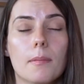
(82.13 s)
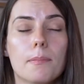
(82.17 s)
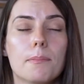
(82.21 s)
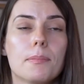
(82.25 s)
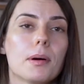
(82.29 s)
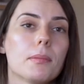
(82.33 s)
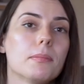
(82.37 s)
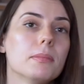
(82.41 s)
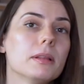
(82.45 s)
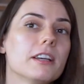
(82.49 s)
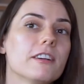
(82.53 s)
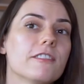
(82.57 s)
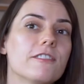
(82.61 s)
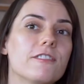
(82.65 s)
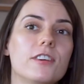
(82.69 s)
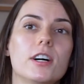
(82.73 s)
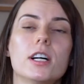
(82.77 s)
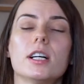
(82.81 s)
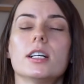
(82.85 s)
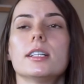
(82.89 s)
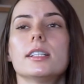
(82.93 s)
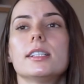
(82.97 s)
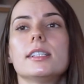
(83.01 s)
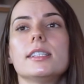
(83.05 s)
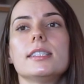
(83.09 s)
public
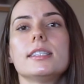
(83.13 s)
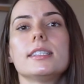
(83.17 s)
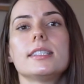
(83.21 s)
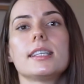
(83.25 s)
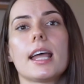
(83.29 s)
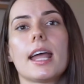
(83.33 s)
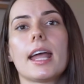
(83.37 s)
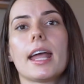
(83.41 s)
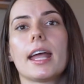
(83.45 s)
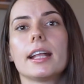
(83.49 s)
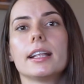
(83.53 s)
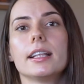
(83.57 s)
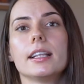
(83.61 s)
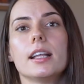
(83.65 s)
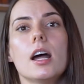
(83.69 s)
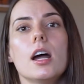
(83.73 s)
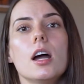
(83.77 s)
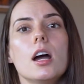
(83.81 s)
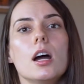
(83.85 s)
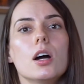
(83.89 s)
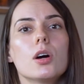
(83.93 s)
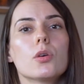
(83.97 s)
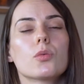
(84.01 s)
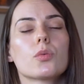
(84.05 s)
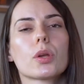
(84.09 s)
funds and
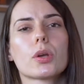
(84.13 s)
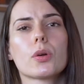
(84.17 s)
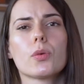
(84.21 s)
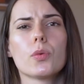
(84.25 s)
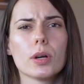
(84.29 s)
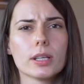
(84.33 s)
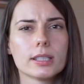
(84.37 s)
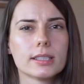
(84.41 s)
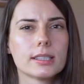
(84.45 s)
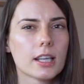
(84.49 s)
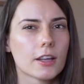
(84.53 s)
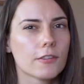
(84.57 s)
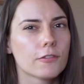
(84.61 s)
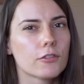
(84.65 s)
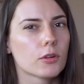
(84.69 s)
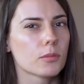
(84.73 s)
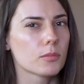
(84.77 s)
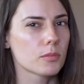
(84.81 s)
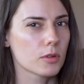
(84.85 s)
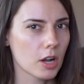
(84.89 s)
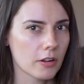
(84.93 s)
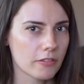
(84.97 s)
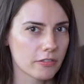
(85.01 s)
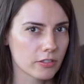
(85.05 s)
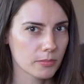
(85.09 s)
requesting
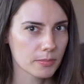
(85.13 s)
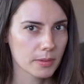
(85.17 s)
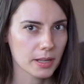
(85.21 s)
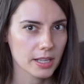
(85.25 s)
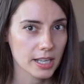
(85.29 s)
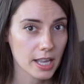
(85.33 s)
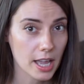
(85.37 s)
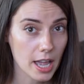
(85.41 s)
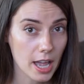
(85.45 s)
from government